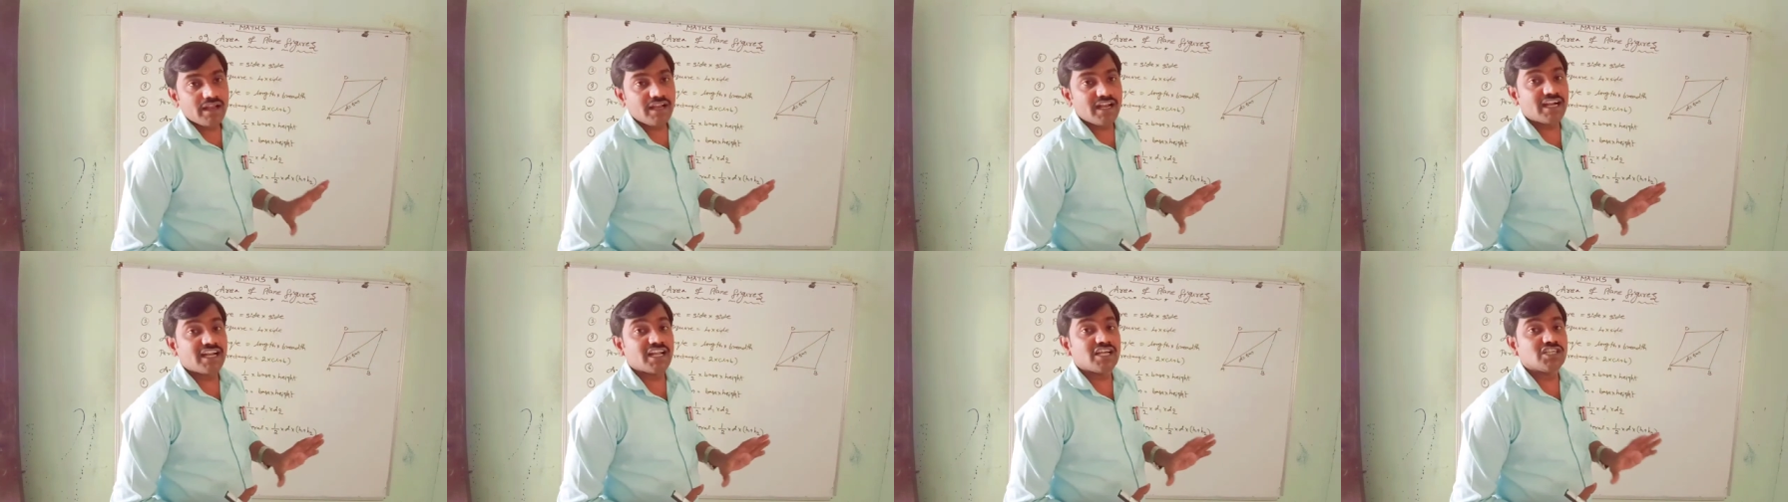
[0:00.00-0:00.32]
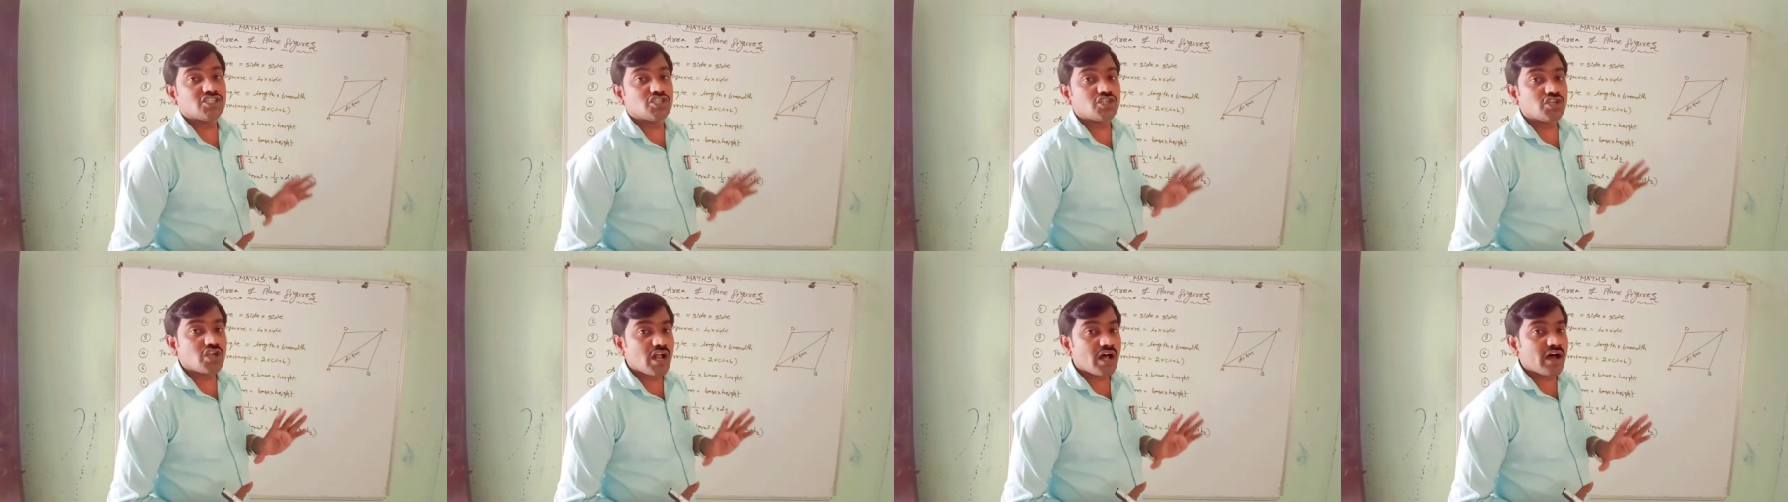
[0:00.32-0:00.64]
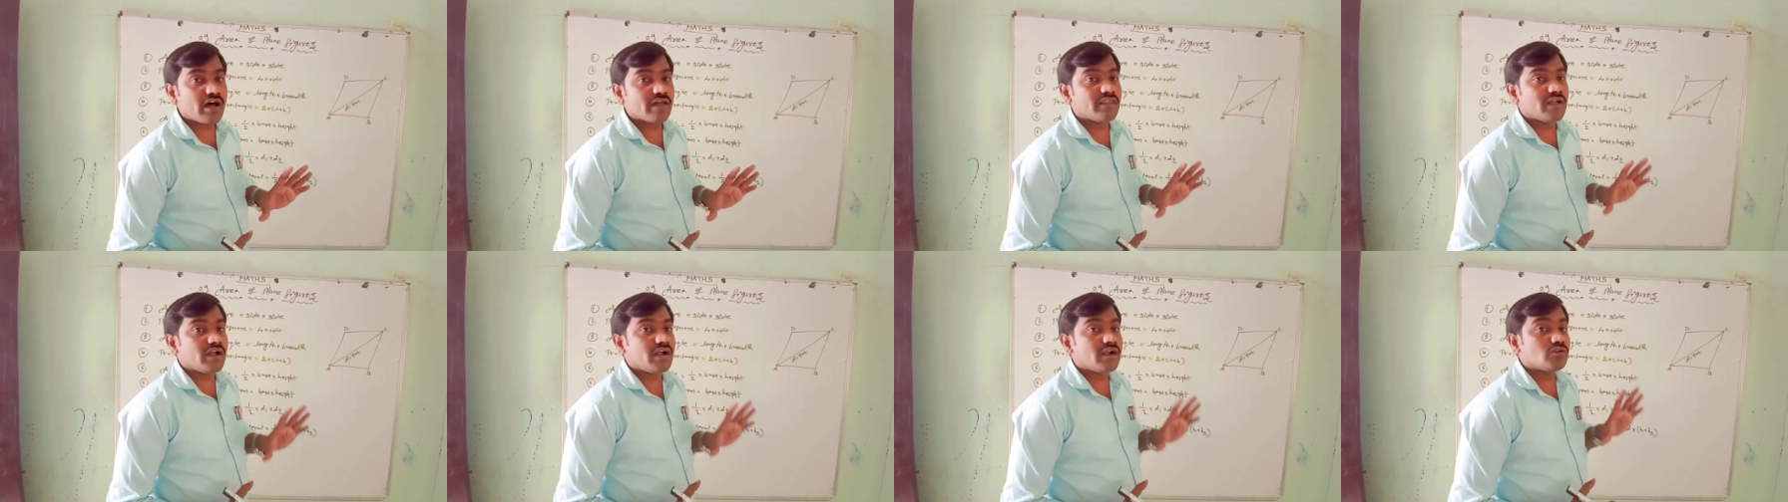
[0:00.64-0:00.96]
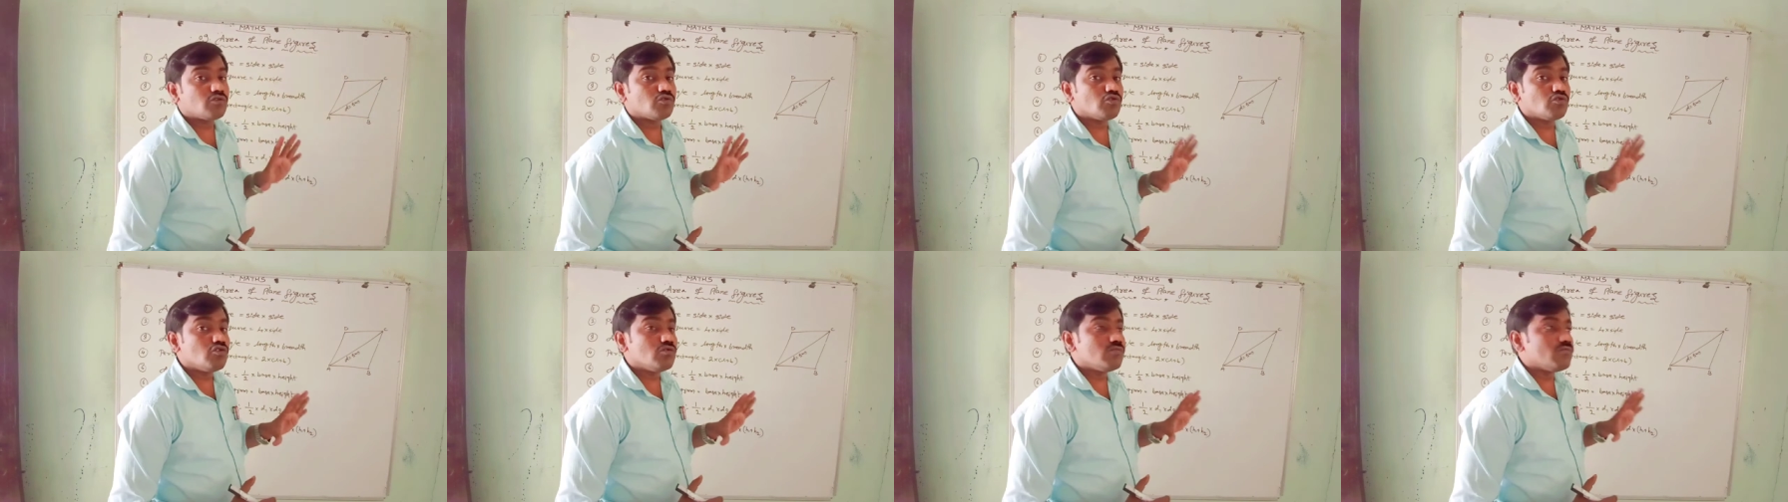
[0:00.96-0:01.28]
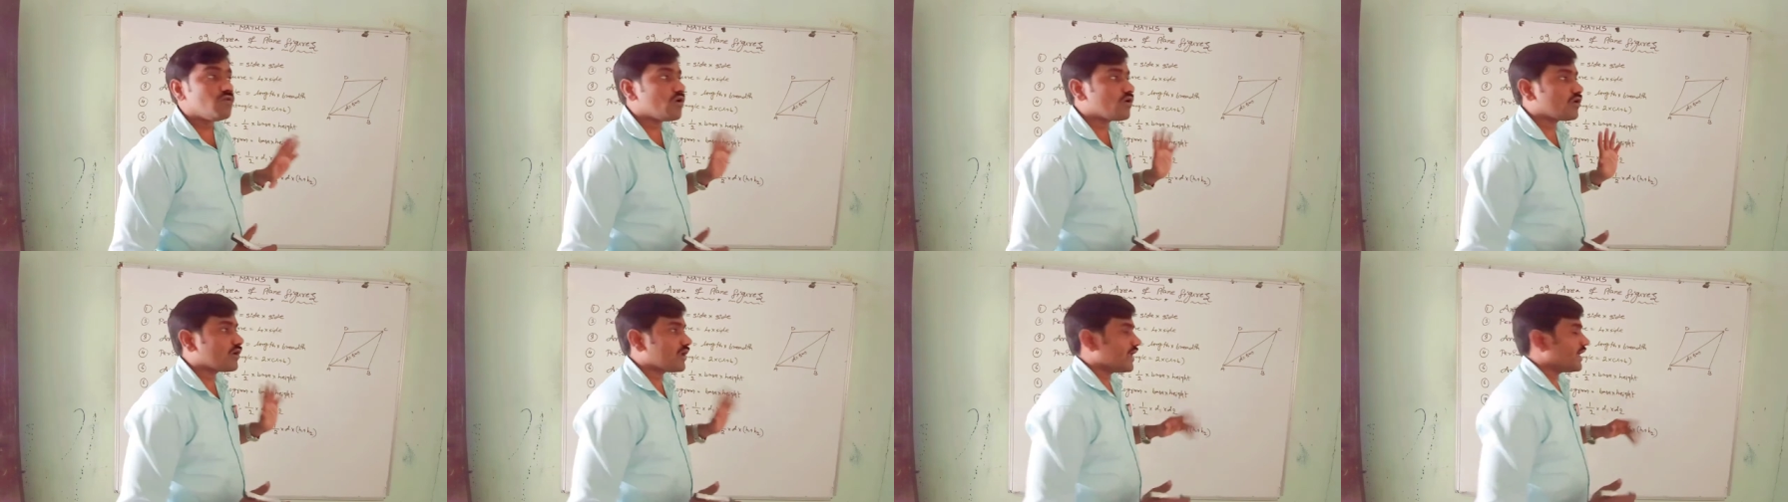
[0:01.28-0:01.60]
Let us draw the two
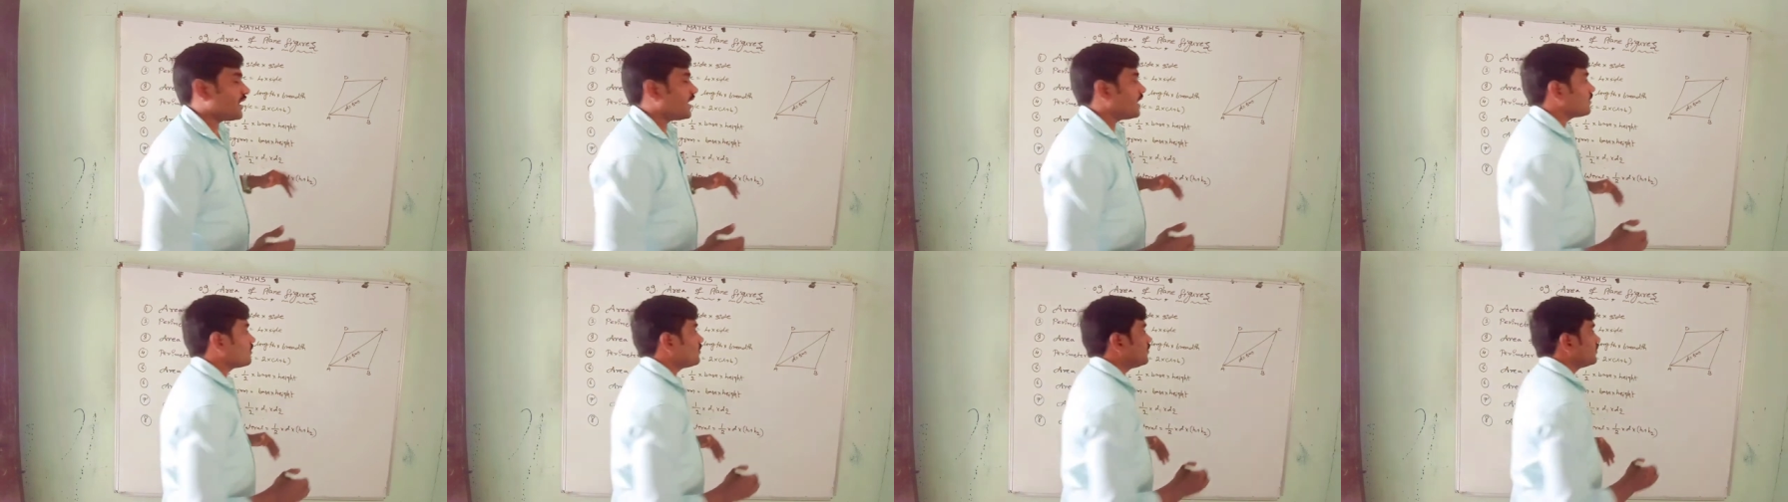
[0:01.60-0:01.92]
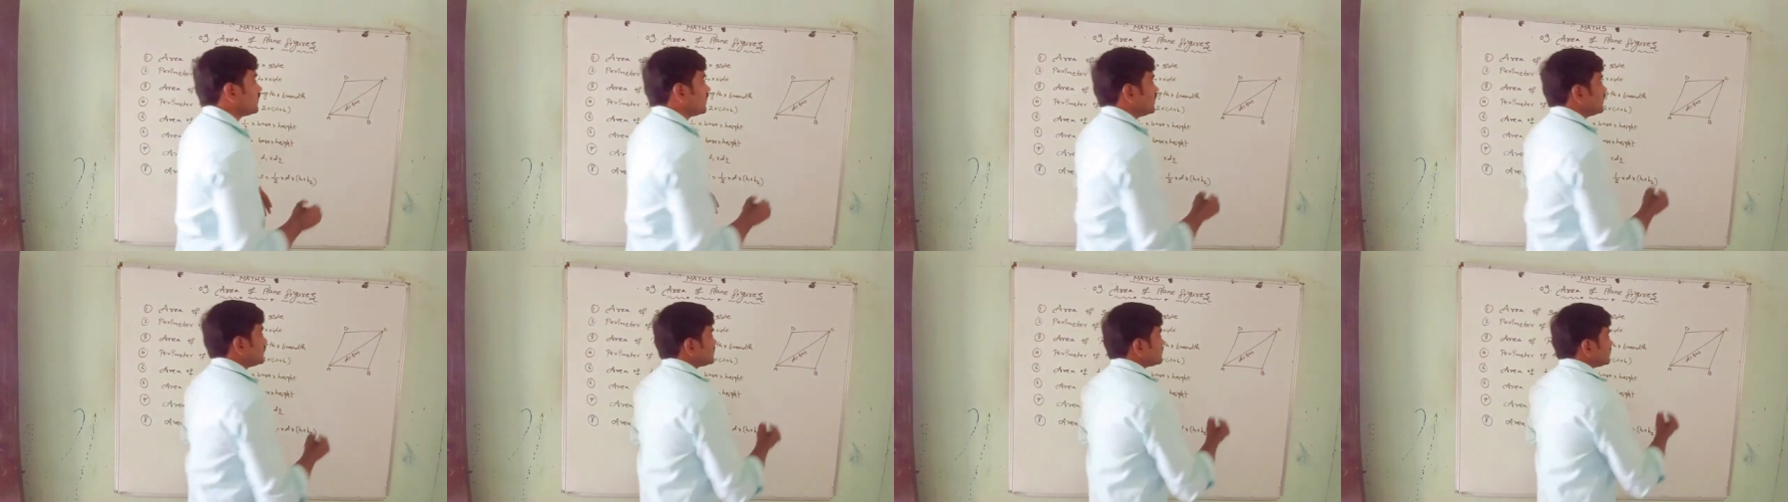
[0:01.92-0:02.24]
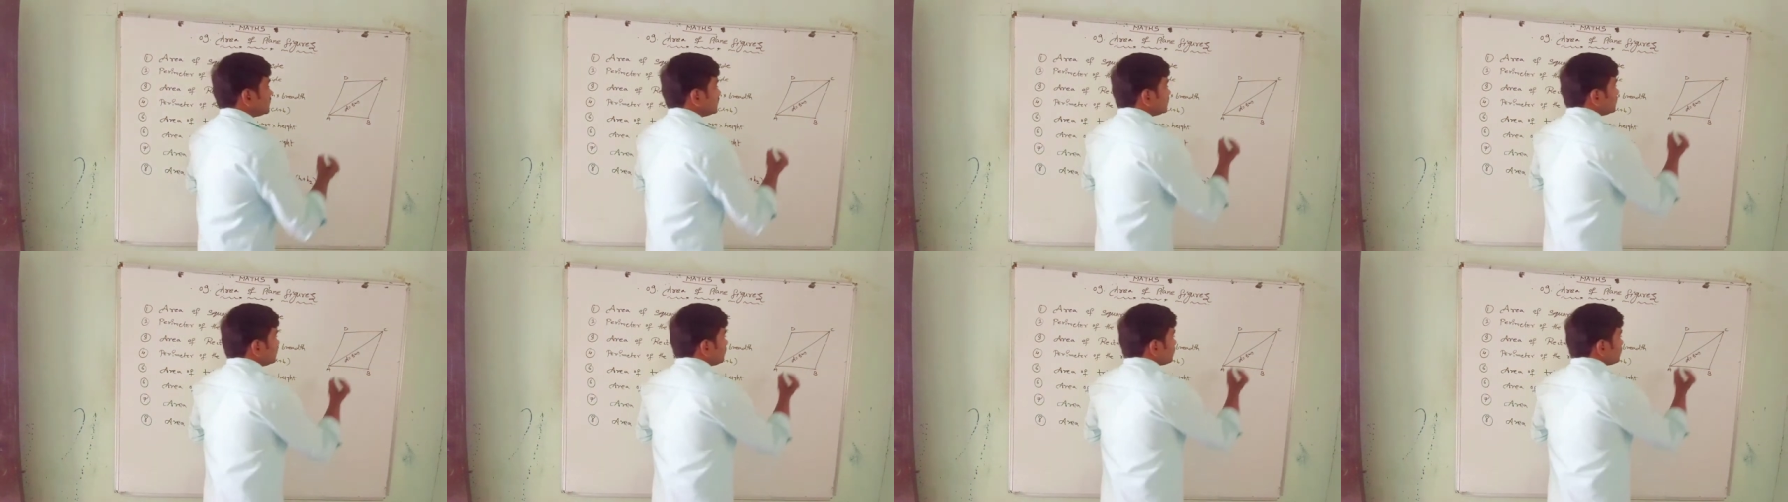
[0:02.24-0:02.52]
more diagonals.